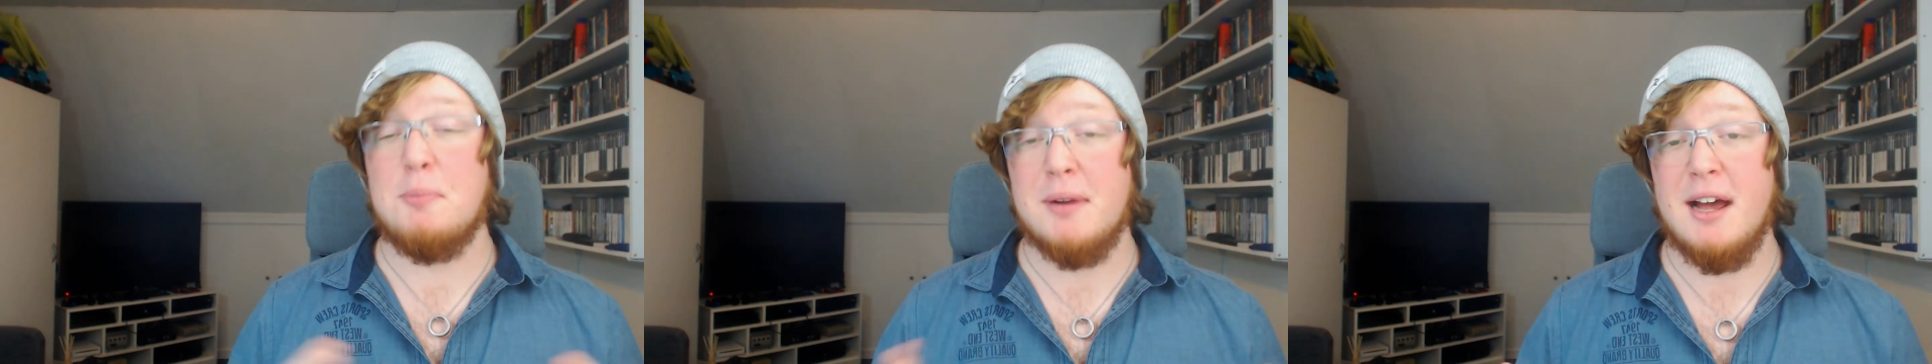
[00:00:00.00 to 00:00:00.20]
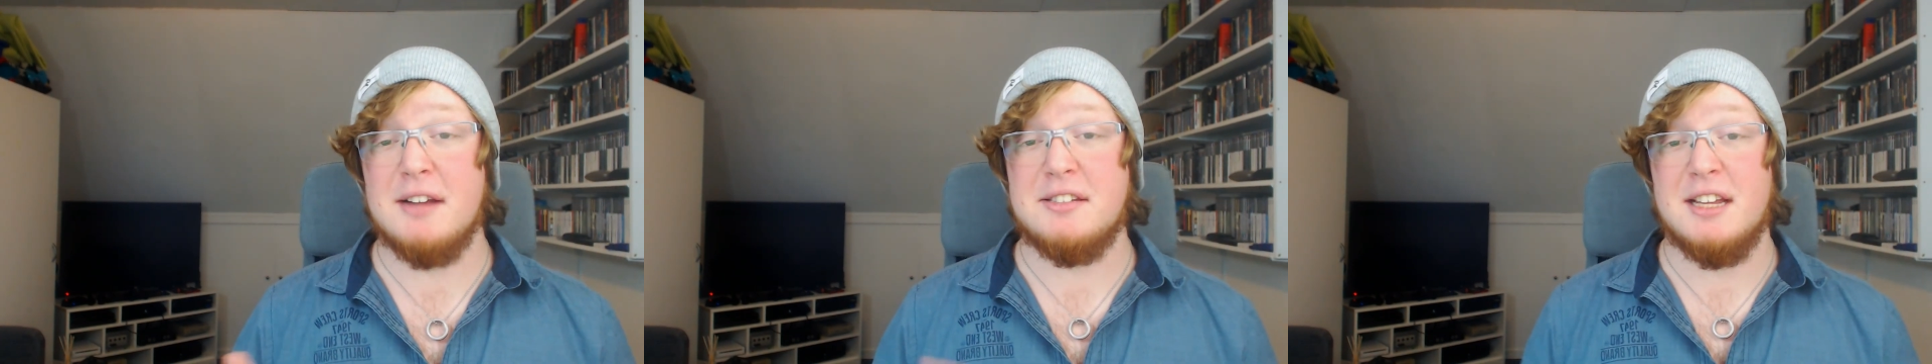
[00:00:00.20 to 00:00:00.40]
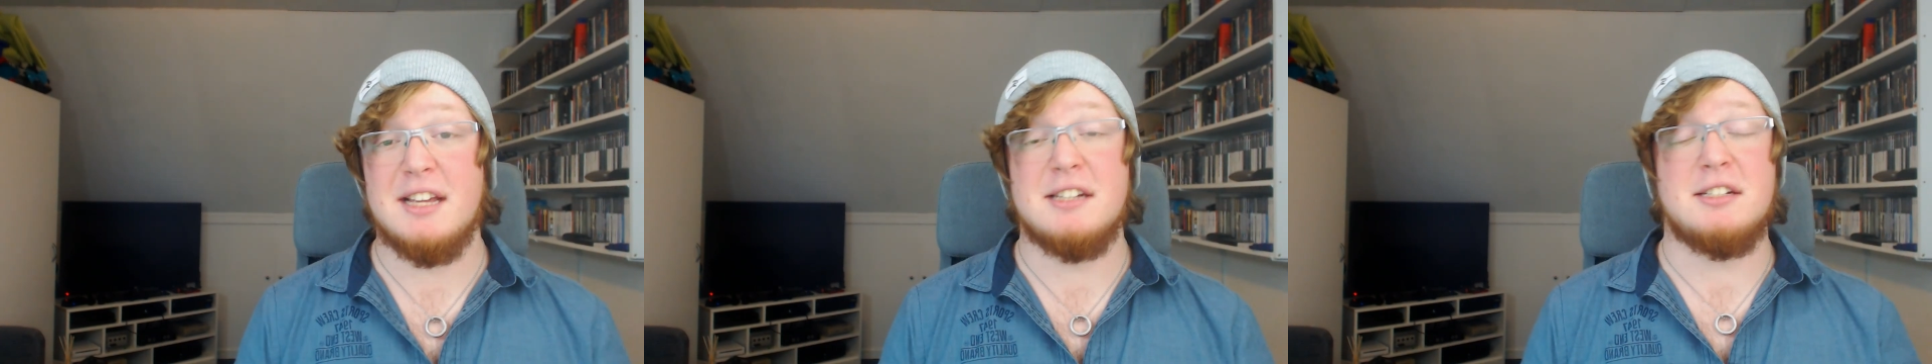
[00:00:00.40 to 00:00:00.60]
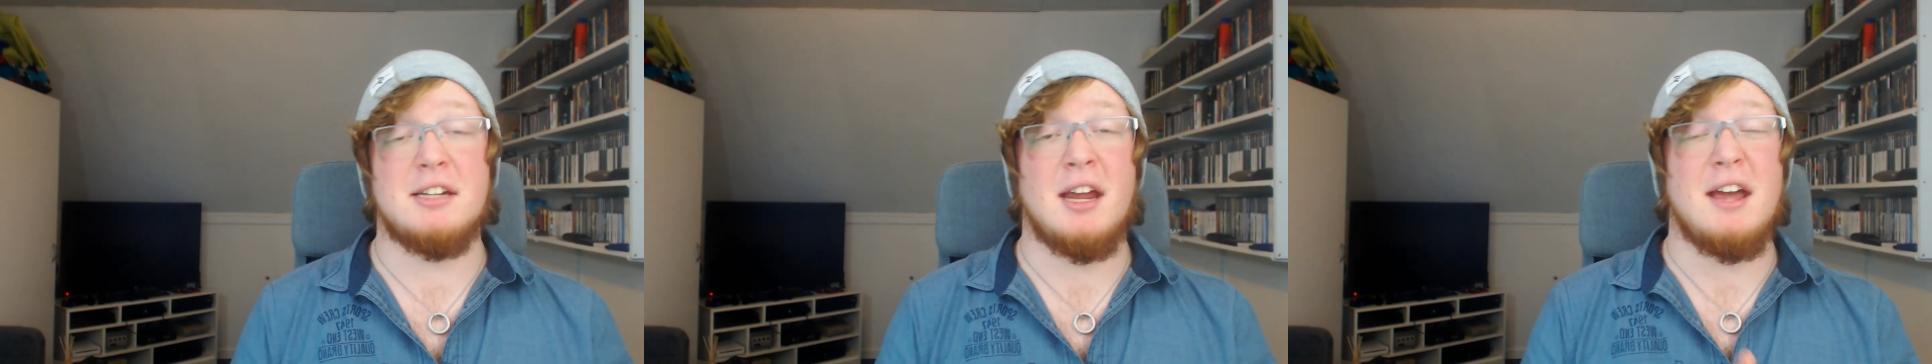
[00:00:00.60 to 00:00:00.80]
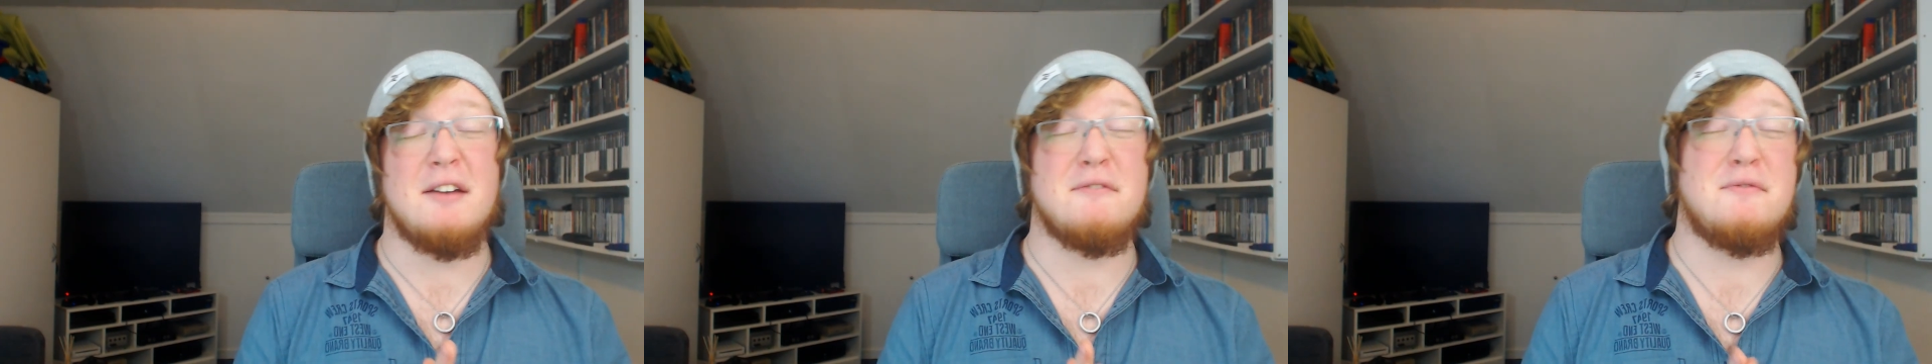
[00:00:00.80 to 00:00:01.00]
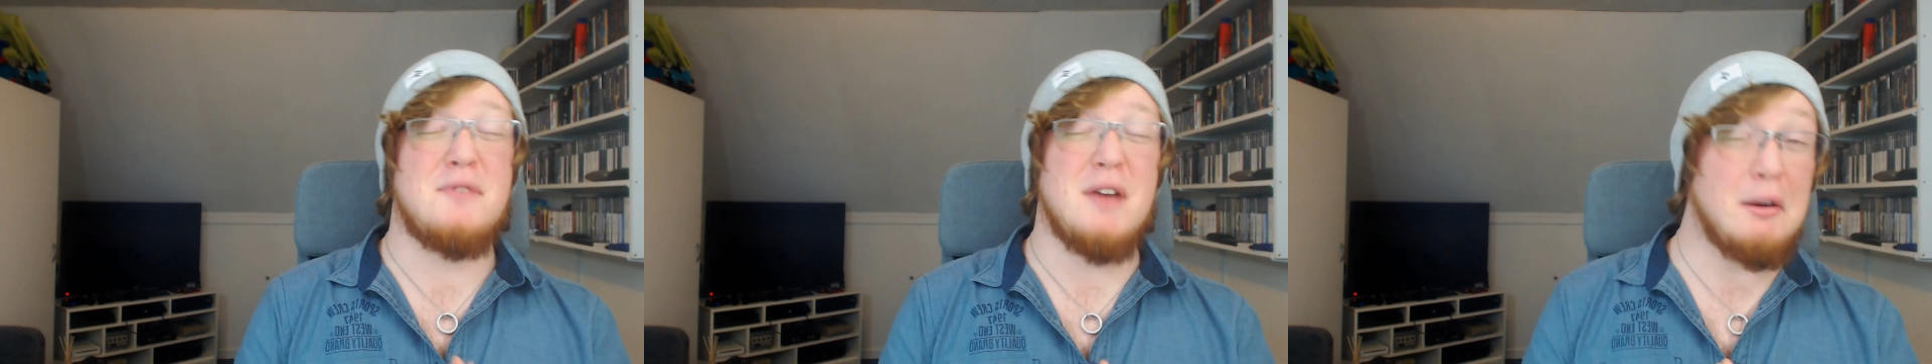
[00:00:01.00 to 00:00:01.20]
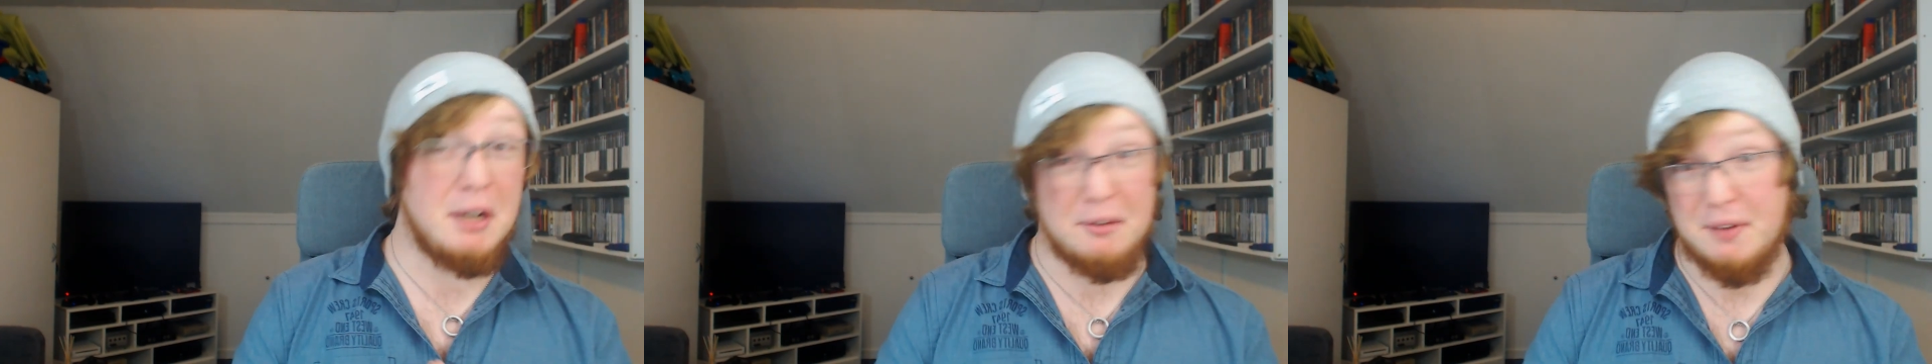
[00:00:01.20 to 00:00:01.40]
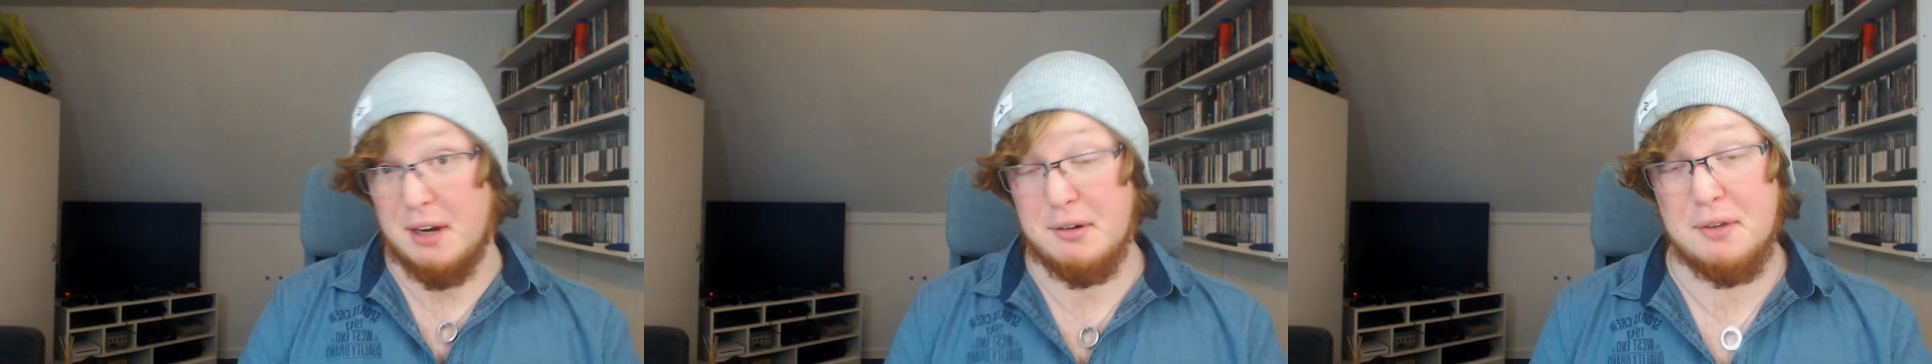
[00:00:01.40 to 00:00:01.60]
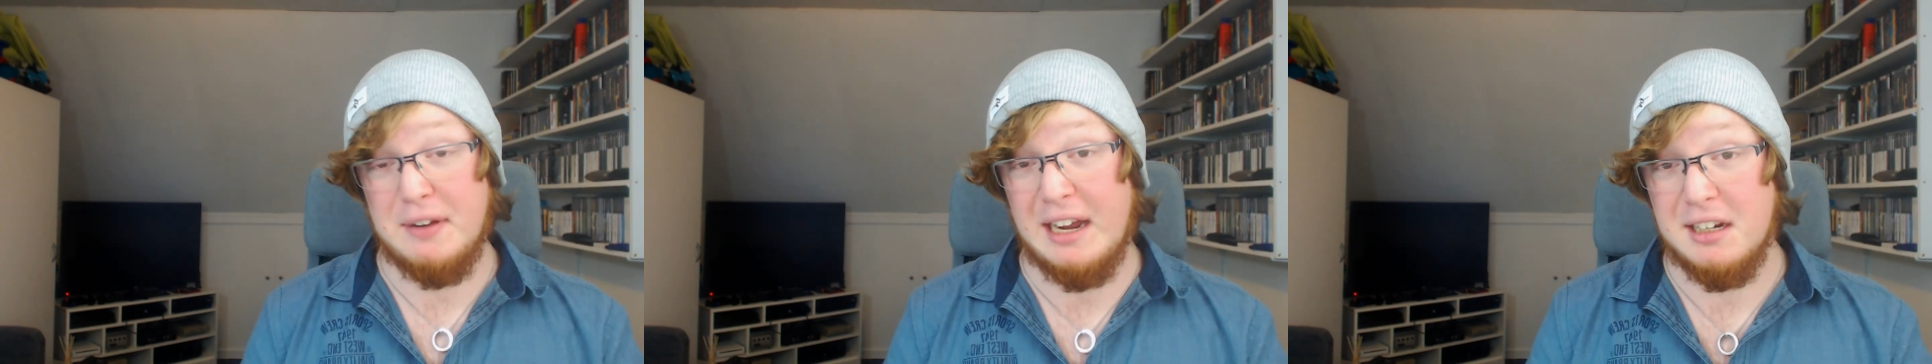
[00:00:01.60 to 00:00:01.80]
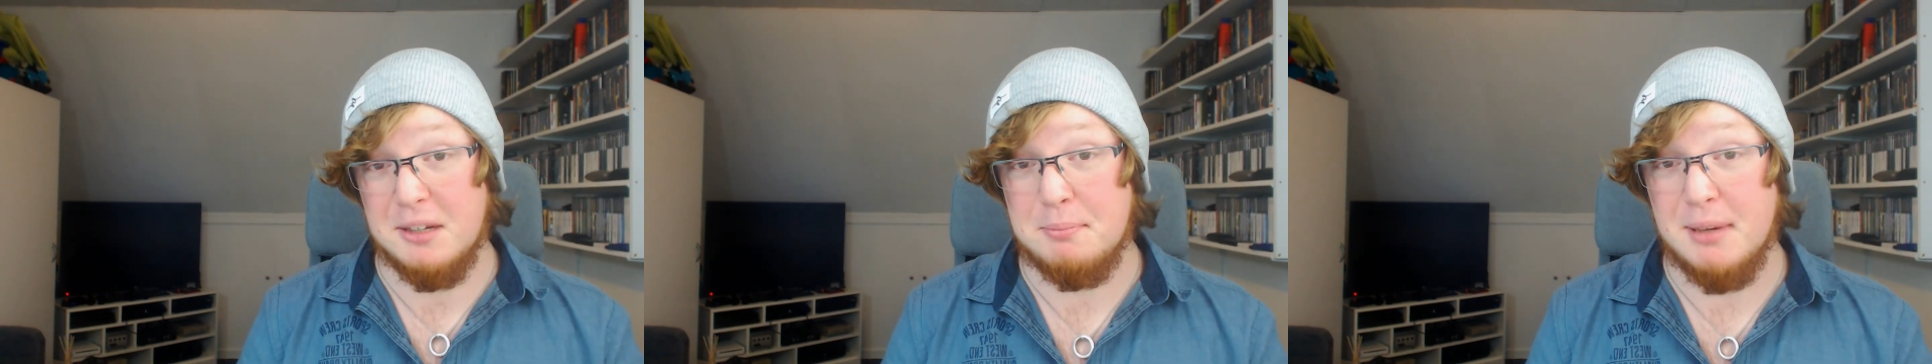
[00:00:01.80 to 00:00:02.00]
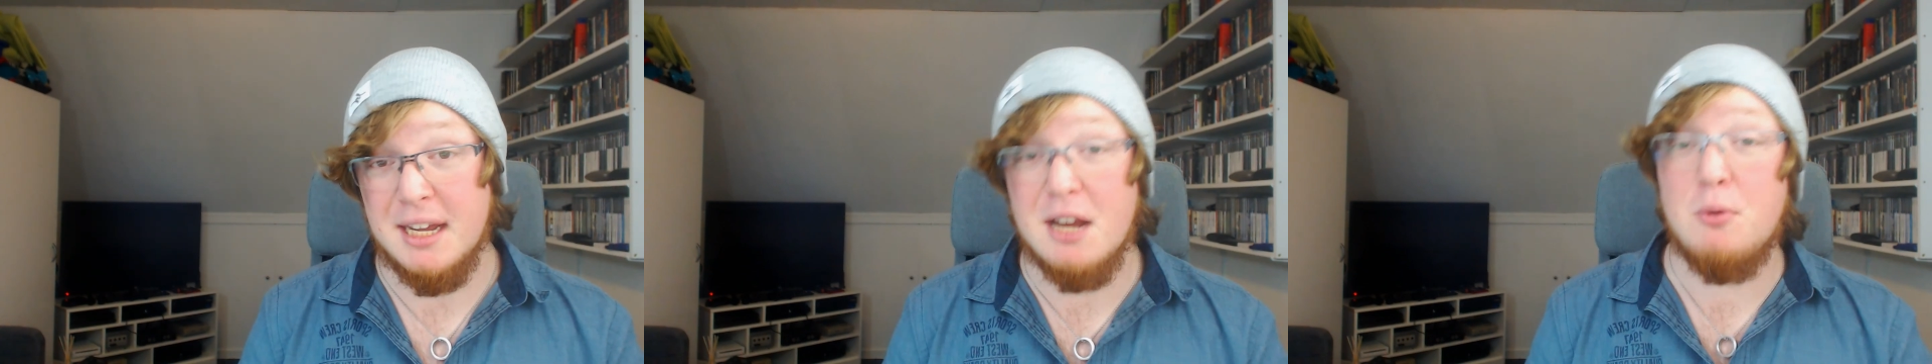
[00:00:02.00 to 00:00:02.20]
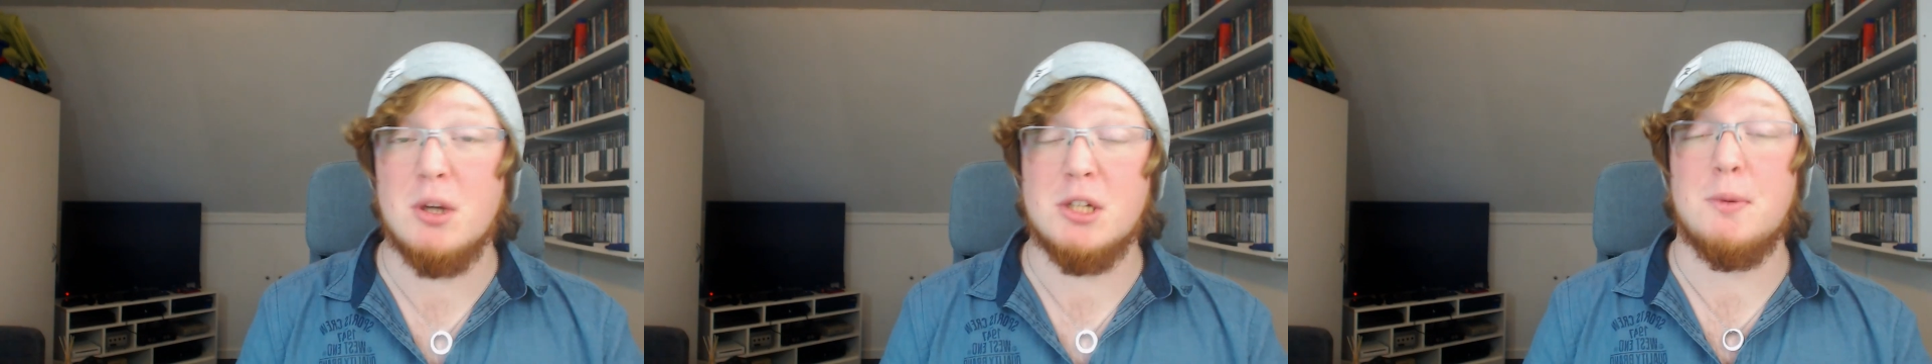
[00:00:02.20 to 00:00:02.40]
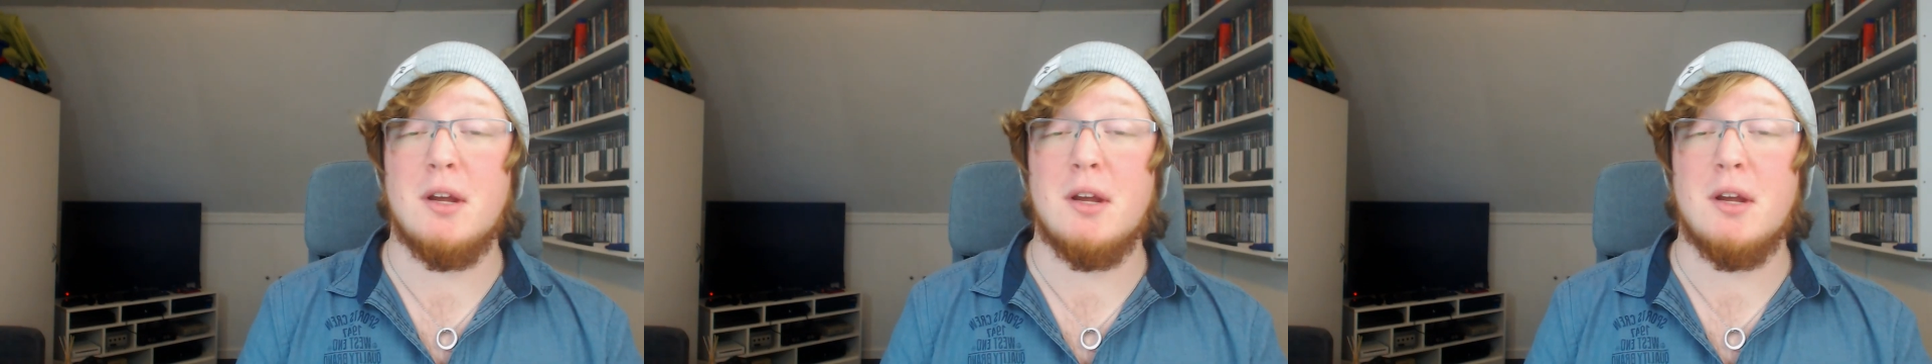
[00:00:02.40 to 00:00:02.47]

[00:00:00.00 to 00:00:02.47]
Up last is a very violent player,